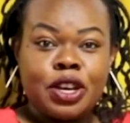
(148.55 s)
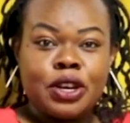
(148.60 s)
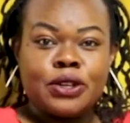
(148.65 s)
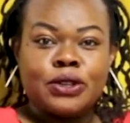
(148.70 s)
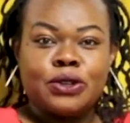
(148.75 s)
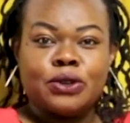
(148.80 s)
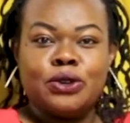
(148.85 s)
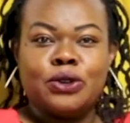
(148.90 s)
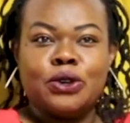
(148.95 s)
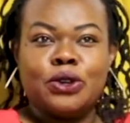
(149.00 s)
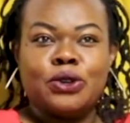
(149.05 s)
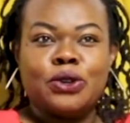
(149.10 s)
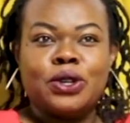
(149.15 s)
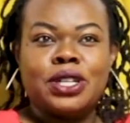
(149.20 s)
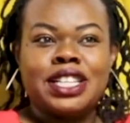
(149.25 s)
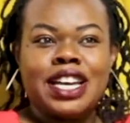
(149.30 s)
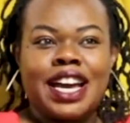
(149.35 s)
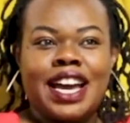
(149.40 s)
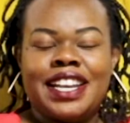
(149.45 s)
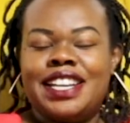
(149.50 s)
So you're not
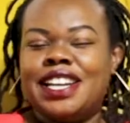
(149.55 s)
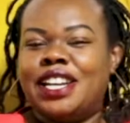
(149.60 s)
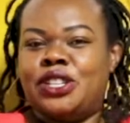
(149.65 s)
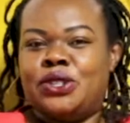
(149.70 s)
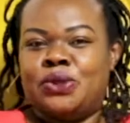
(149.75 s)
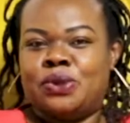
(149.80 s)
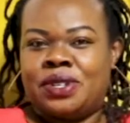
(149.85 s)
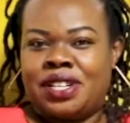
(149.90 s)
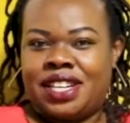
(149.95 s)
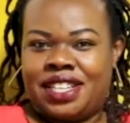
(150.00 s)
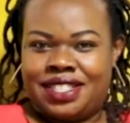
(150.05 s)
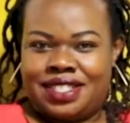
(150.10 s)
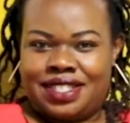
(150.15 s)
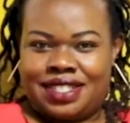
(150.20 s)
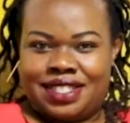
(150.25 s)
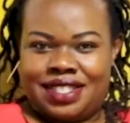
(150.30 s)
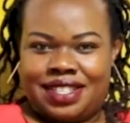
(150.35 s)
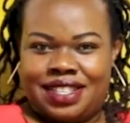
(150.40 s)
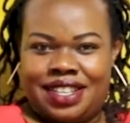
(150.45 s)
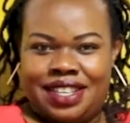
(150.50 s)
under
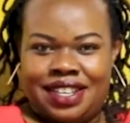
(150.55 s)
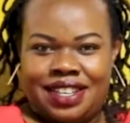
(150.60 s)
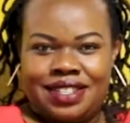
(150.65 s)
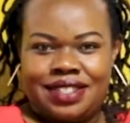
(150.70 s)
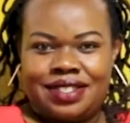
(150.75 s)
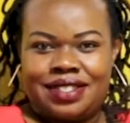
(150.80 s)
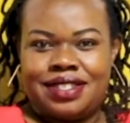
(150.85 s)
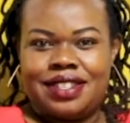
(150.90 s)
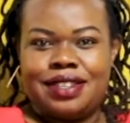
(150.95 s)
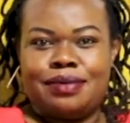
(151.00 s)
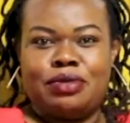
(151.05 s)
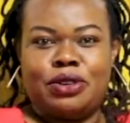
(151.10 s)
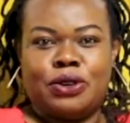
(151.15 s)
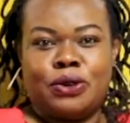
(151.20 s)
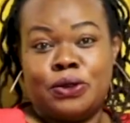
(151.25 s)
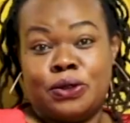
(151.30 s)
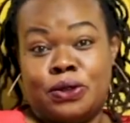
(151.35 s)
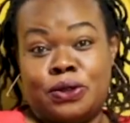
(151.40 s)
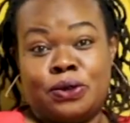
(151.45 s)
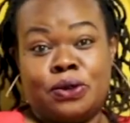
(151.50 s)
duress, yes,
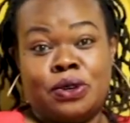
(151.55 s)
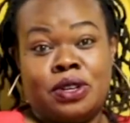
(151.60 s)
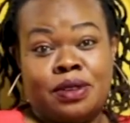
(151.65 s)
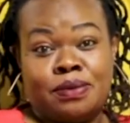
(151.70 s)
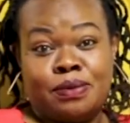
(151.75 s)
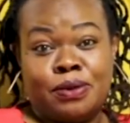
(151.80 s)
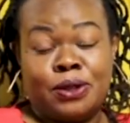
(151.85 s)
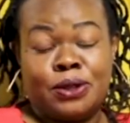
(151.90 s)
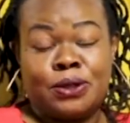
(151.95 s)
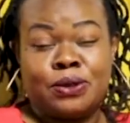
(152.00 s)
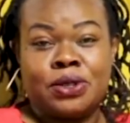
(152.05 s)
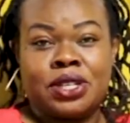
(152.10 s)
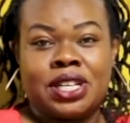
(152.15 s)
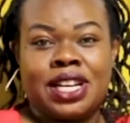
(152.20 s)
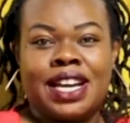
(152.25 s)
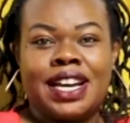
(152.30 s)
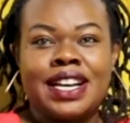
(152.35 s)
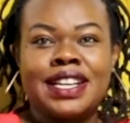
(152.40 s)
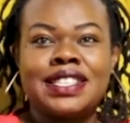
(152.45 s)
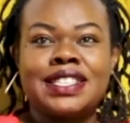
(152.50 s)
because you are able to
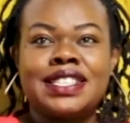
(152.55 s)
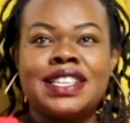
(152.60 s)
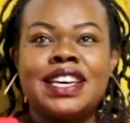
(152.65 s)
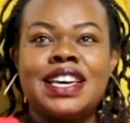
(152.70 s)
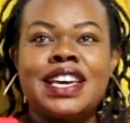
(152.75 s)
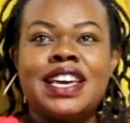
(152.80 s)
relax.